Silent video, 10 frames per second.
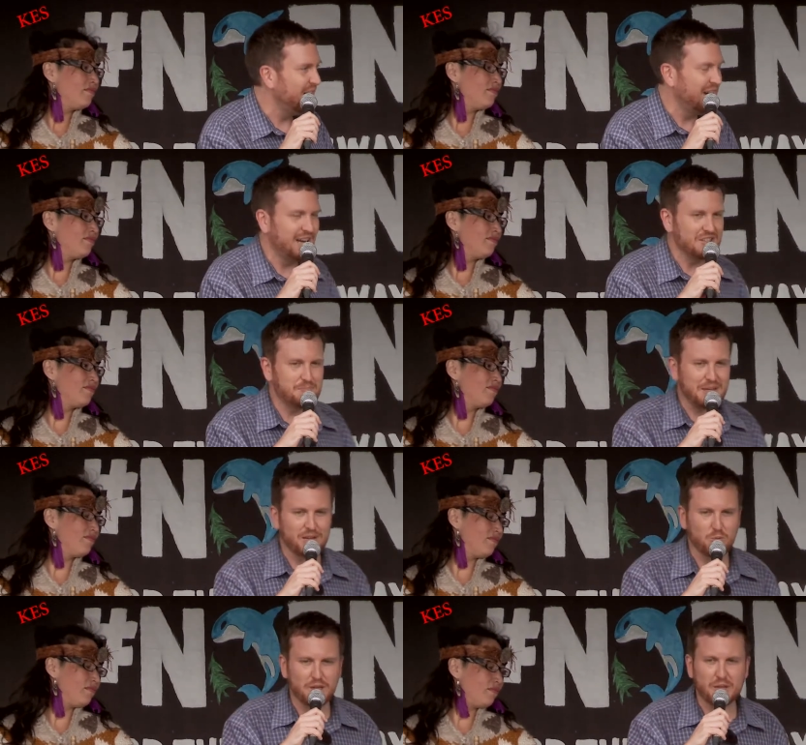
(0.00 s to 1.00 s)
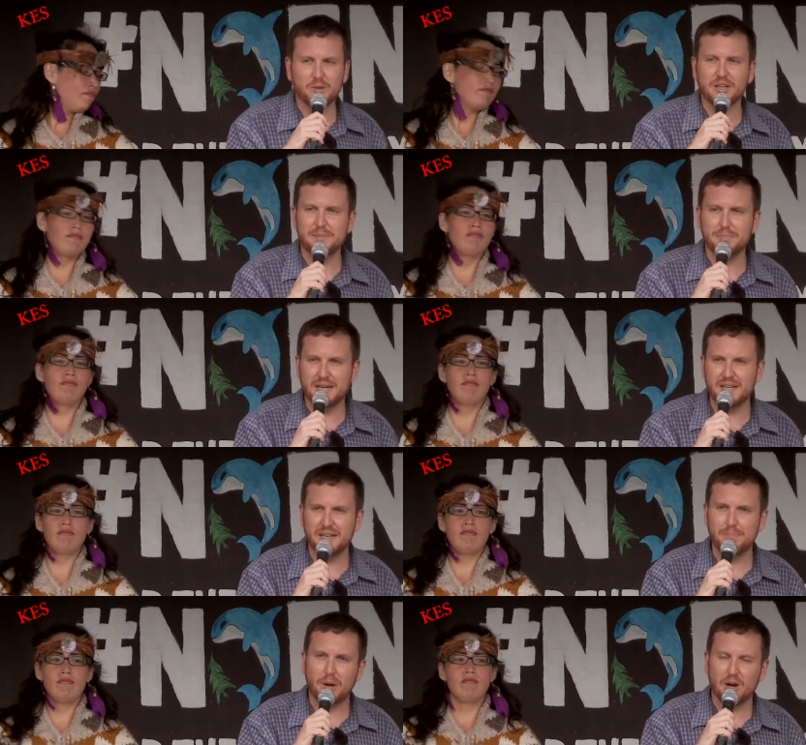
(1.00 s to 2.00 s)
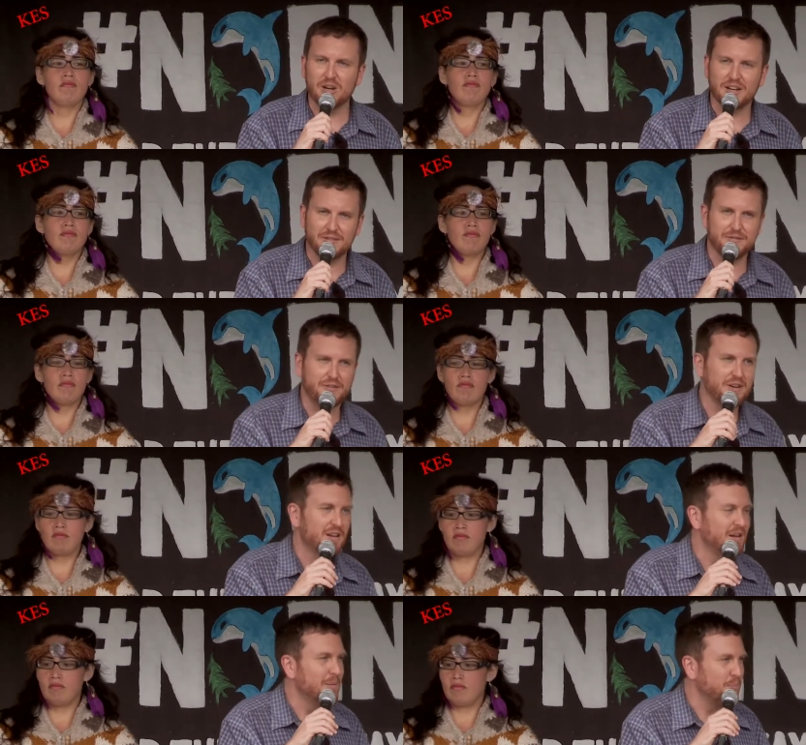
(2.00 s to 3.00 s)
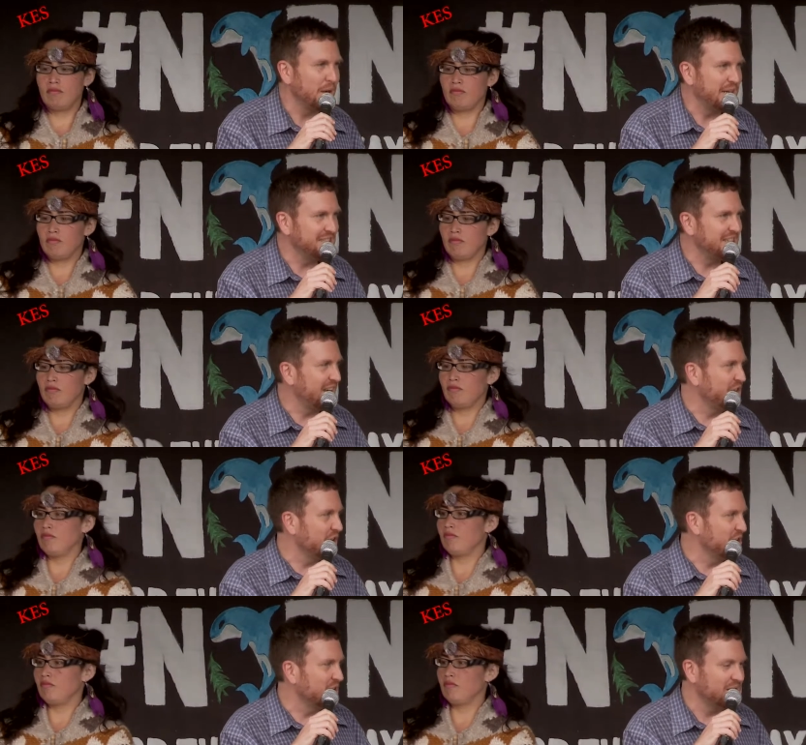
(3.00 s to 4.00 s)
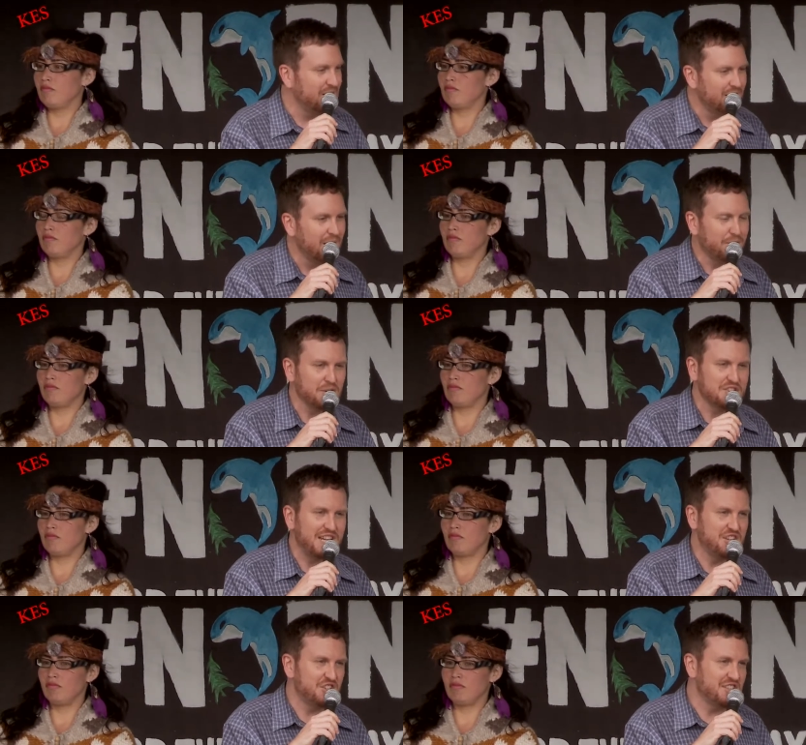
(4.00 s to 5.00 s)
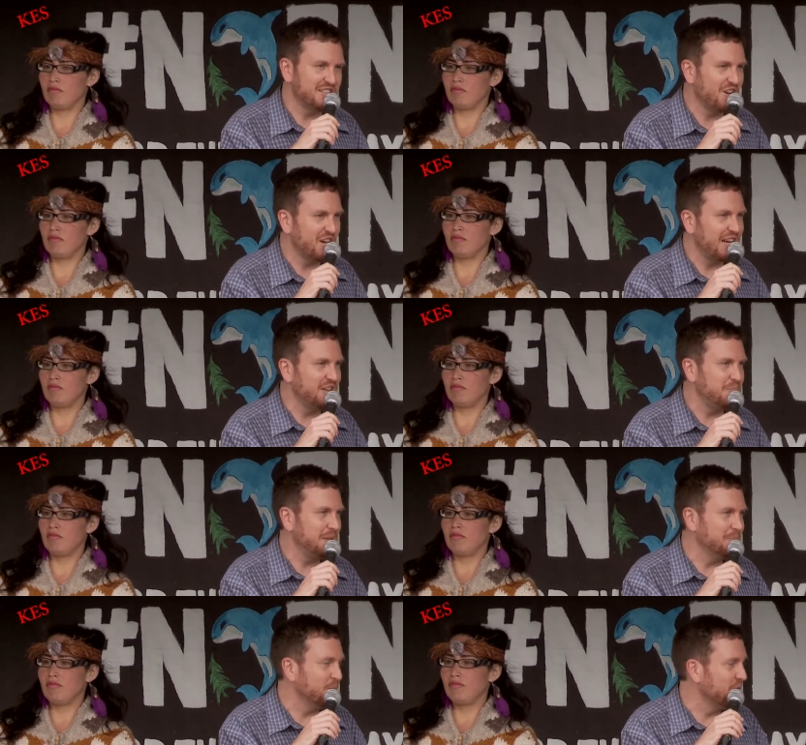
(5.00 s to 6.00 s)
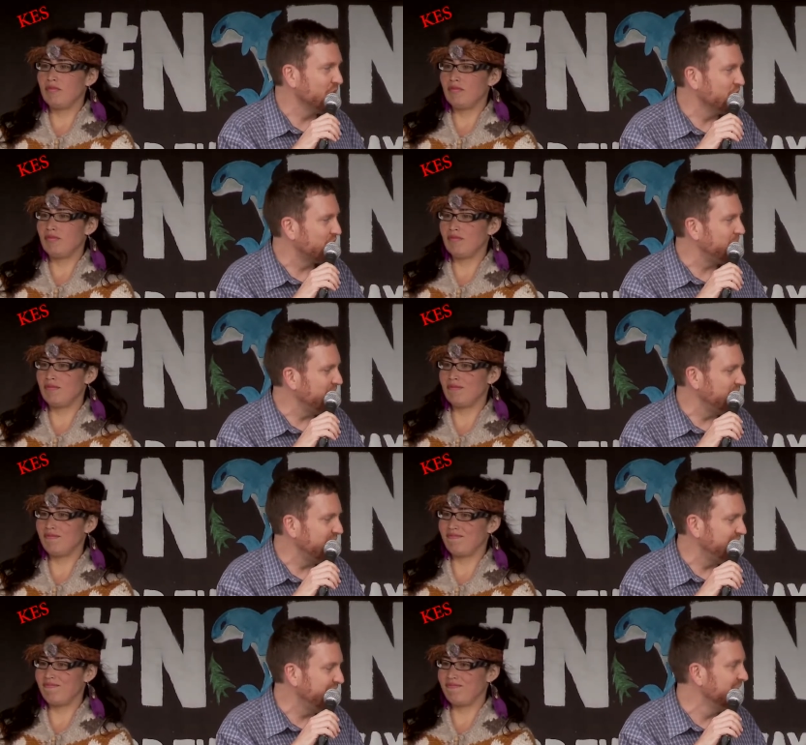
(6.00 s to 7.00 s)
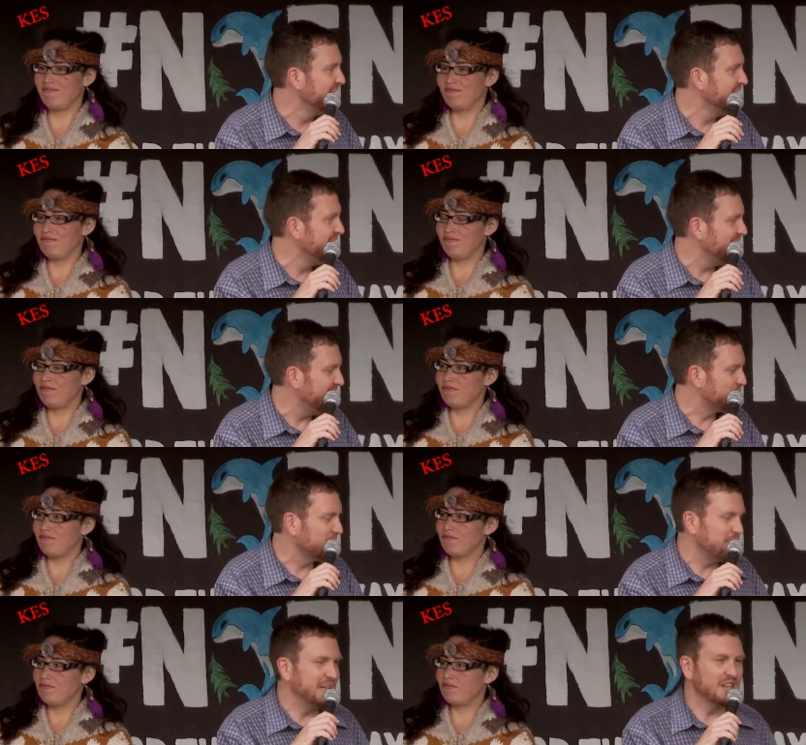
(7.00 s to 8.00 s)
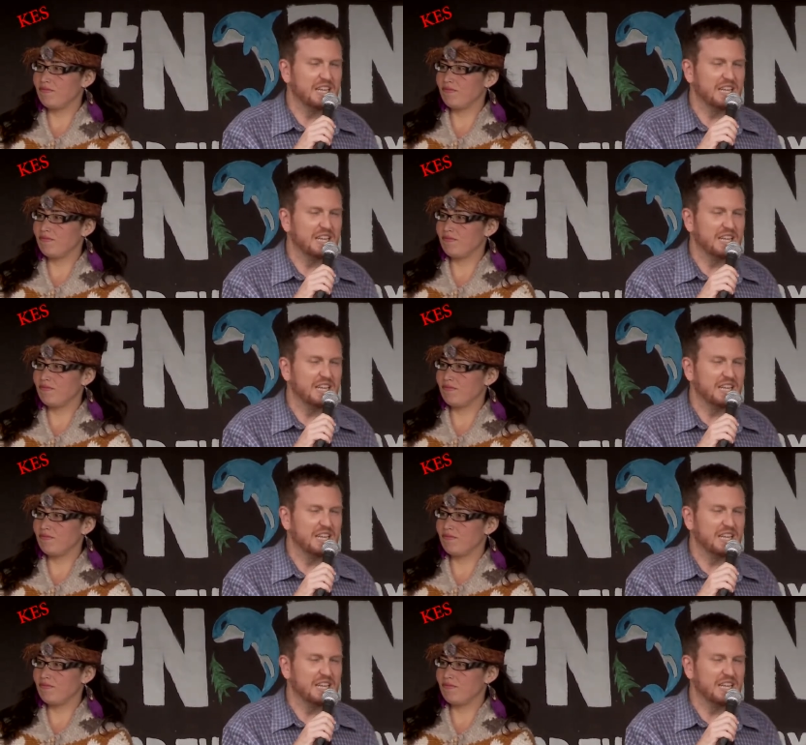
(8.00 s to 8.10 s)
Speaker 1: has been a really, really big part of bringing together First Nations and non-native people in her community, and has really been a